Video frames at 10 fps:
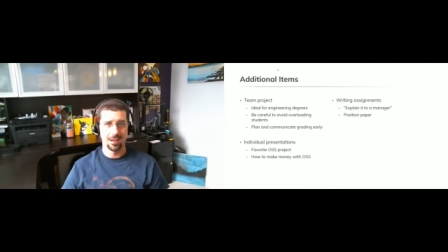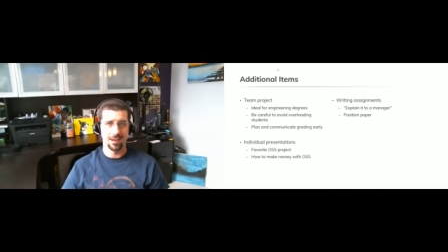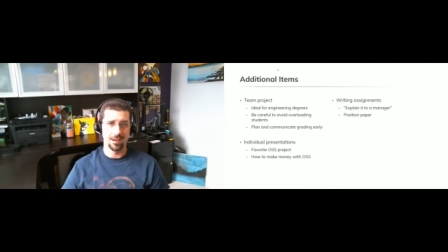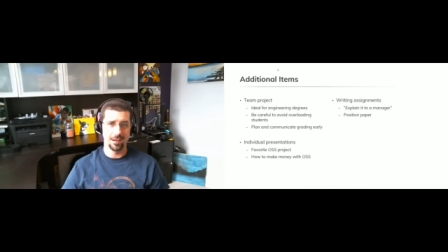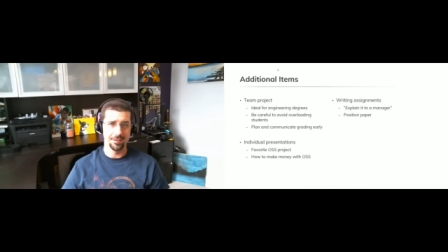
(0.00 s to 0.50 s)

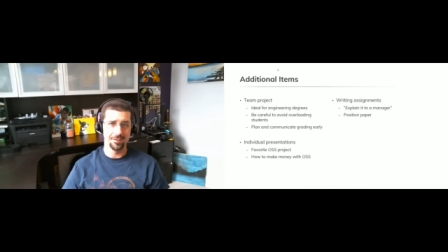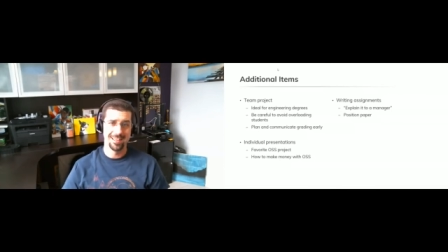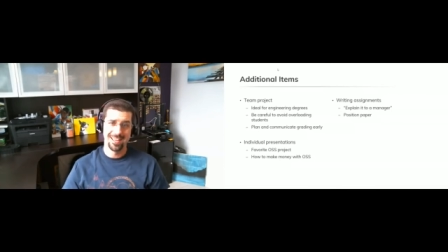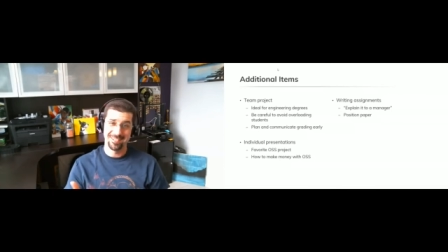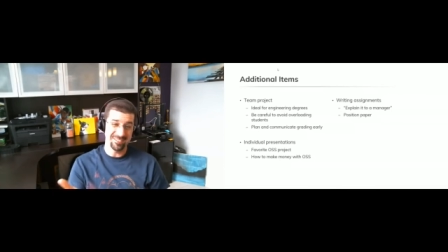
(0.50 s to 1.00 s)
Uh, it
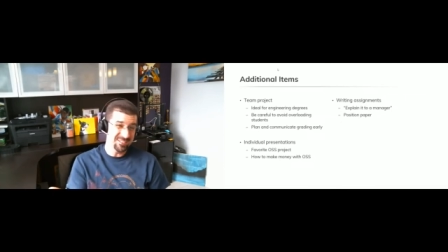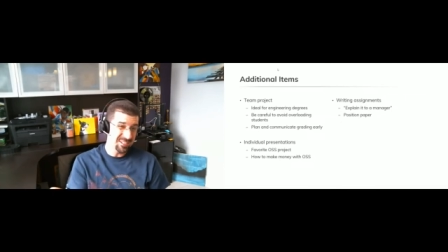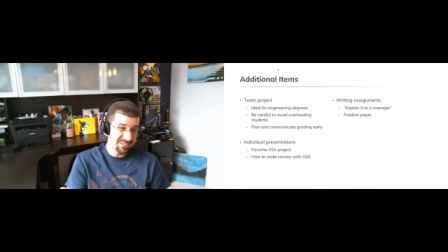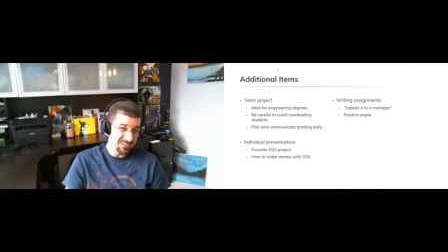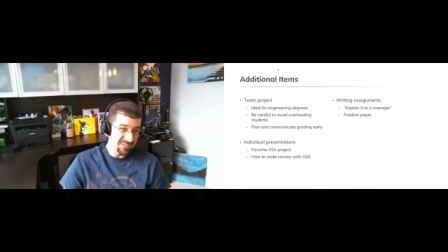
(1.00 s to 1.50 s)
doesn't
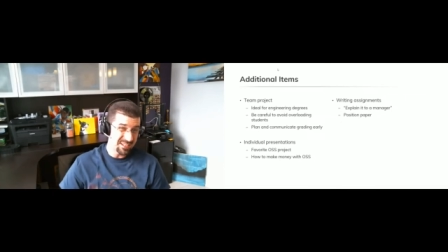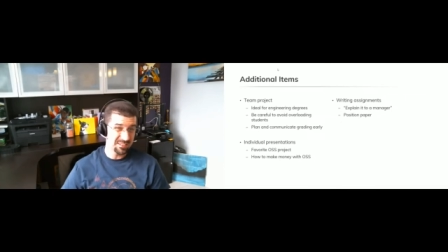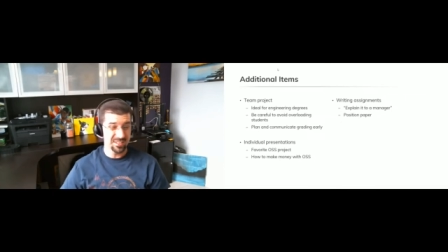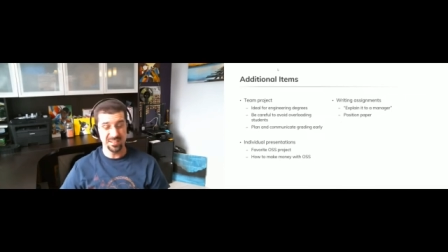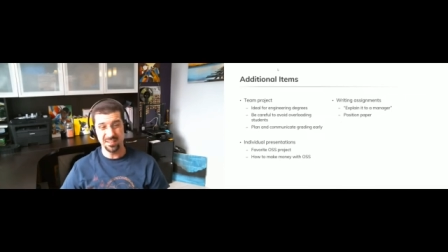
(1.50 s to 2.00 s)
necessarily
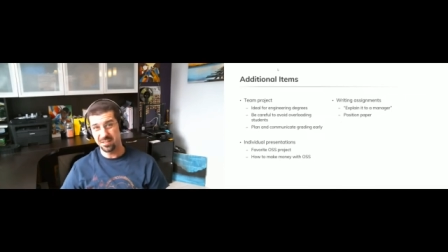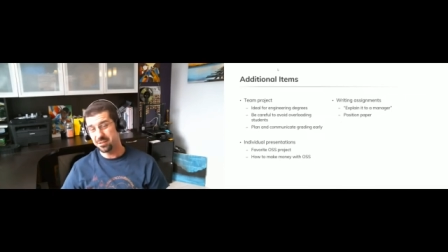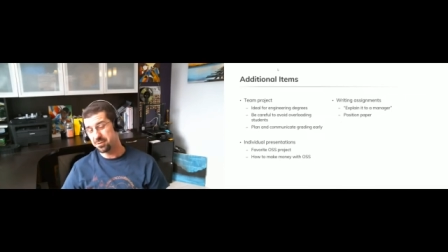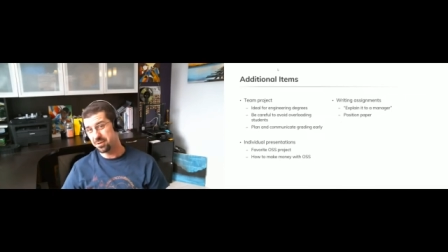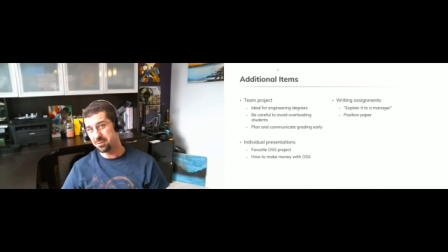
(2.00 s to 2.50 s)
have anything to do with